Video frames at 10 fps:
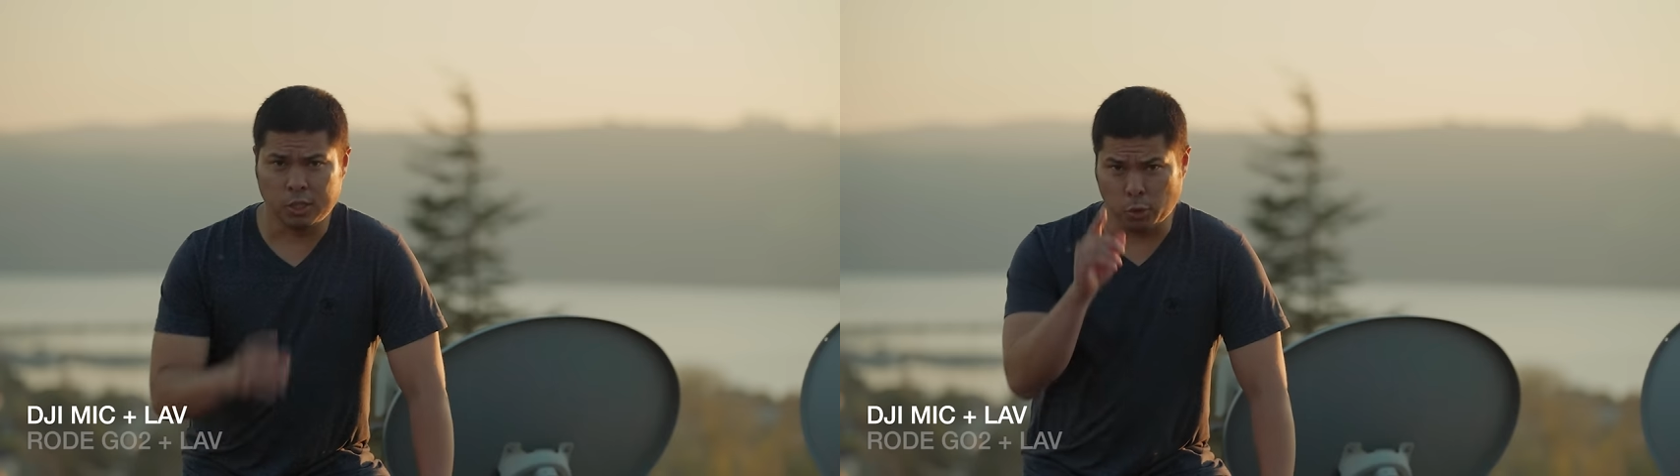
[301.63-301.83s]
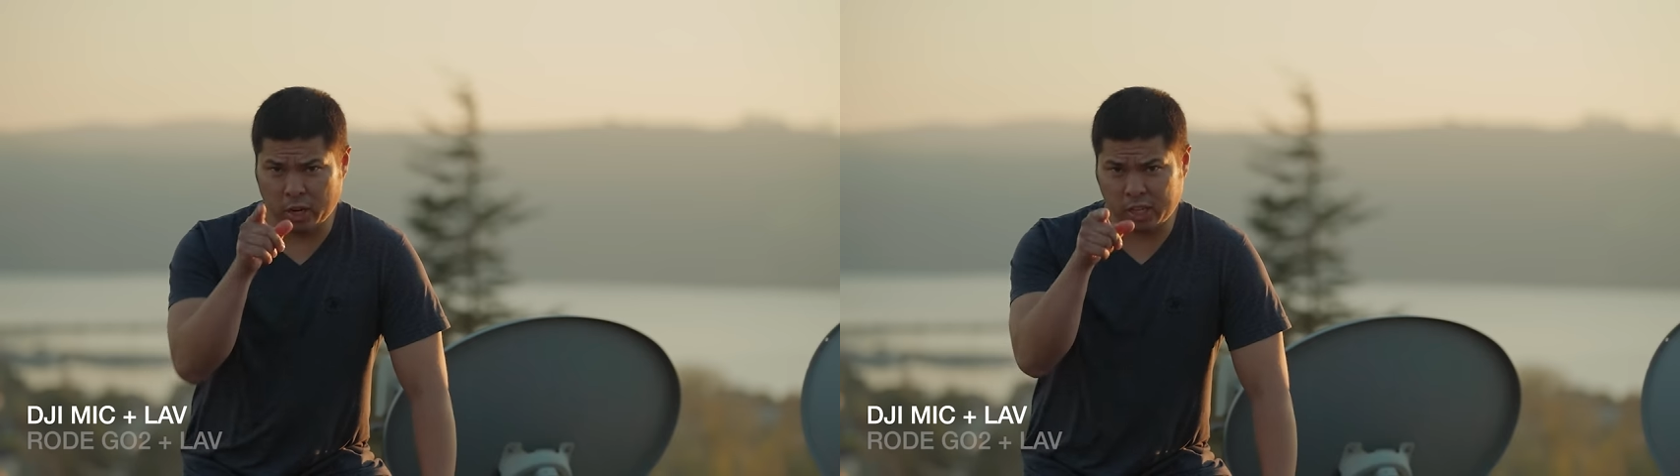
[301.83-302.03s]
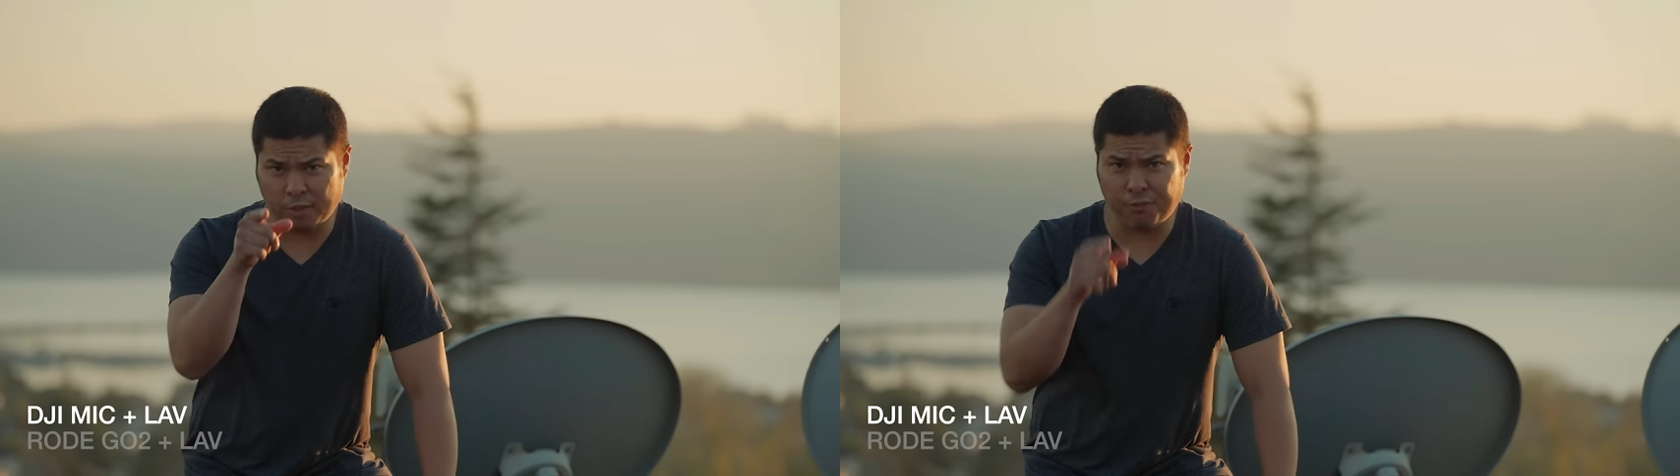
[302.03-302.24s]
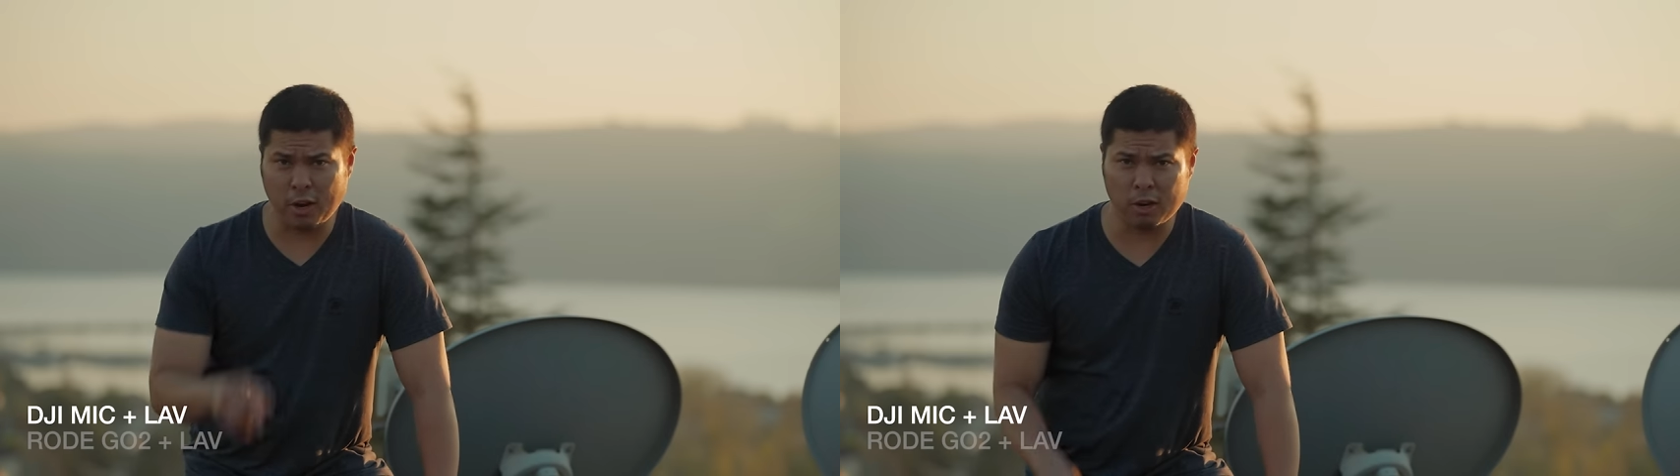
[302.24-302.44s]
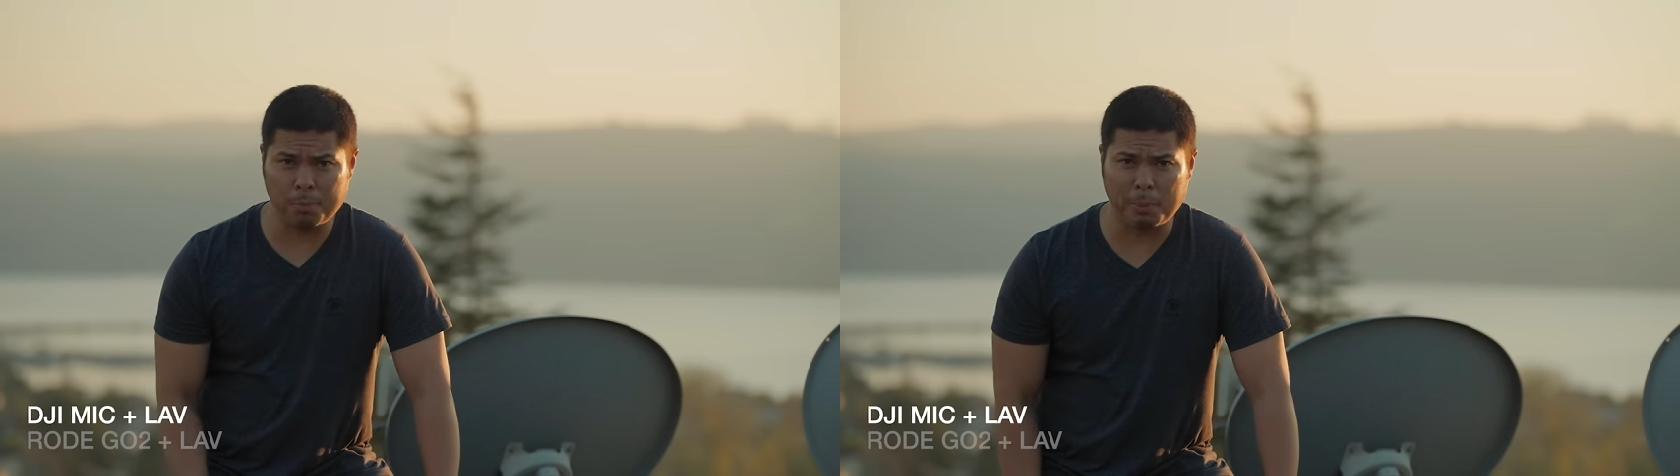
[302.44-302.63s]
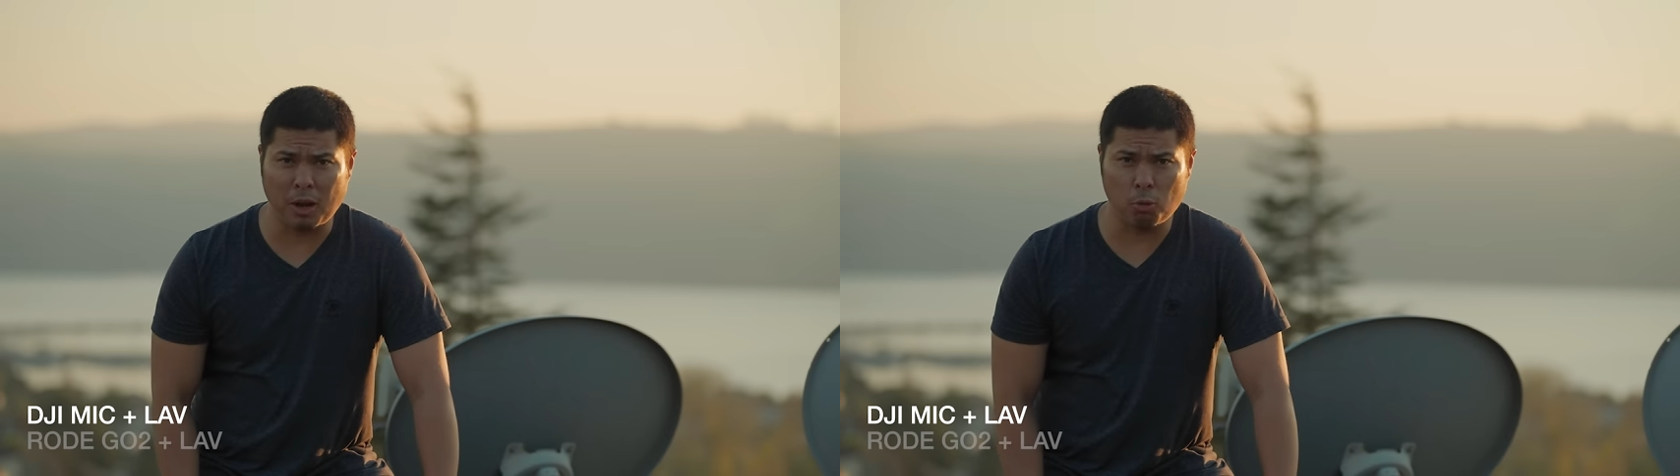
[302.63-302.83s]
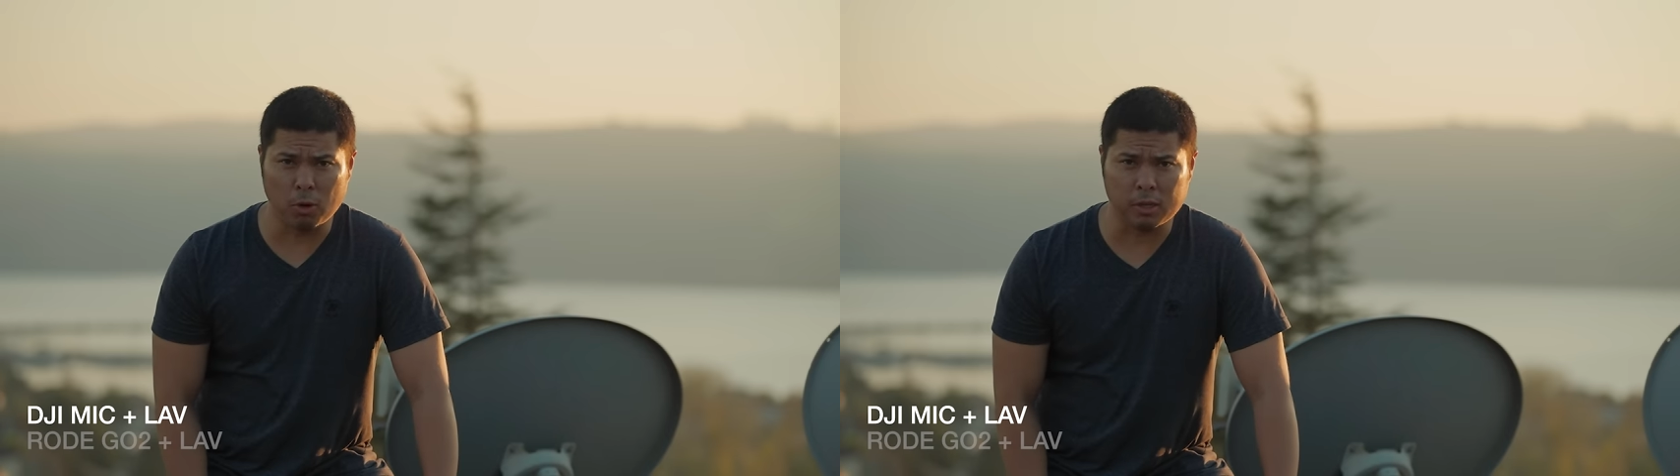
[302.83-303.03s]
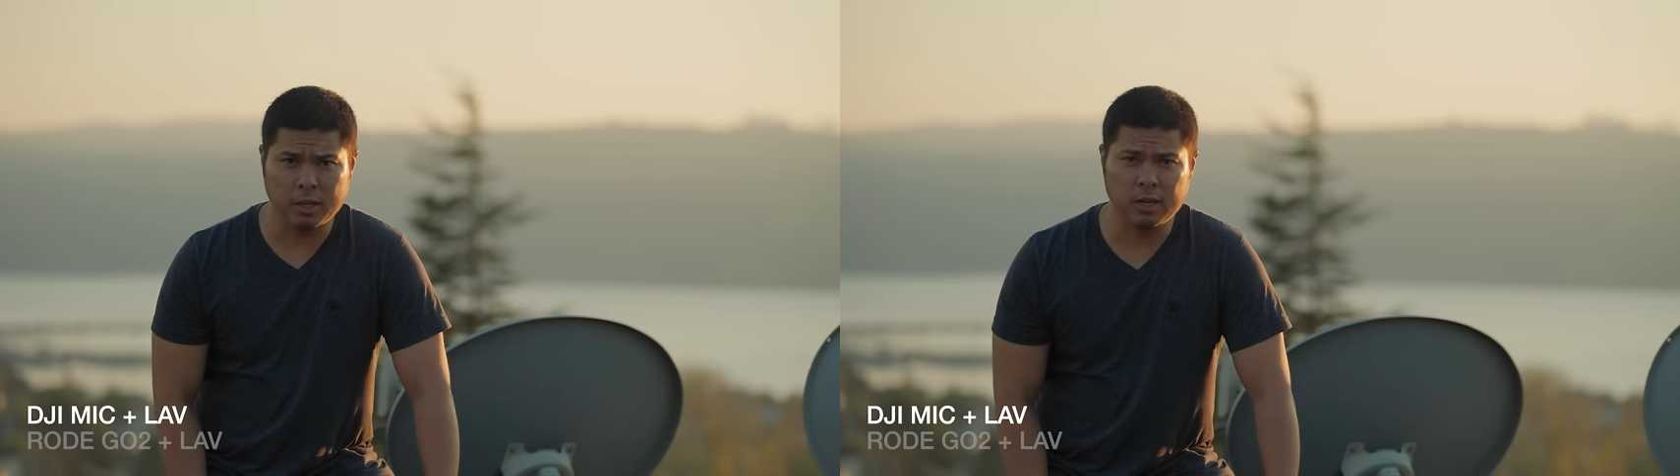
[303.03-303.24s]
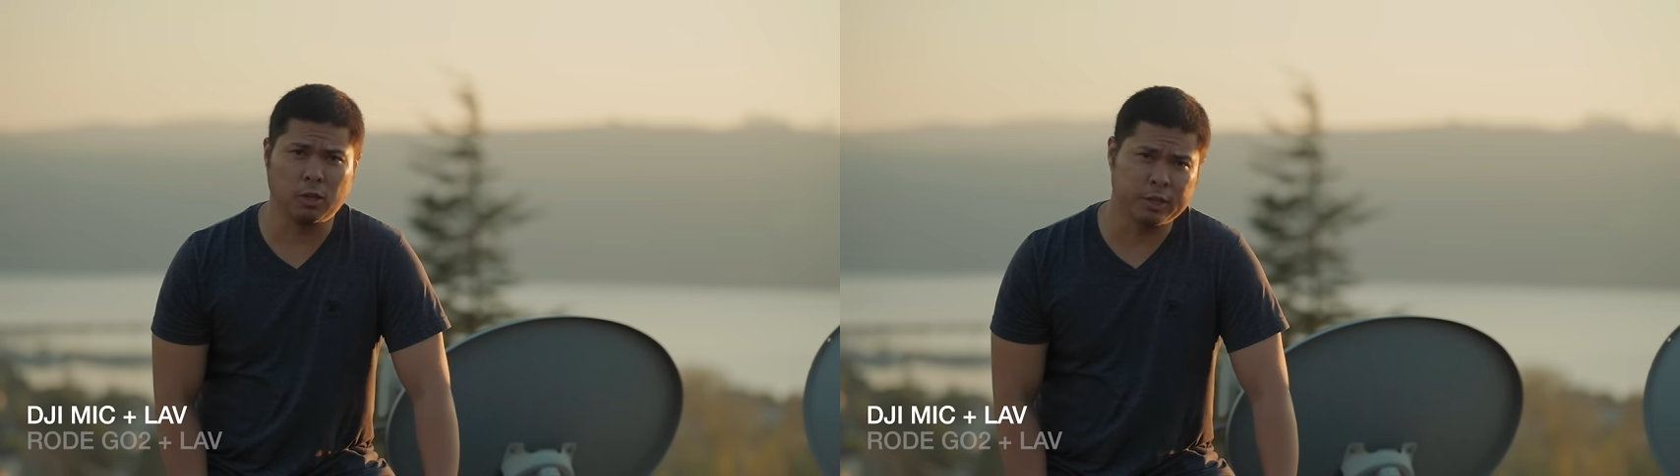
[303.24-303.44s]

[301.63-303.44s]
So you ready to get fired up about work?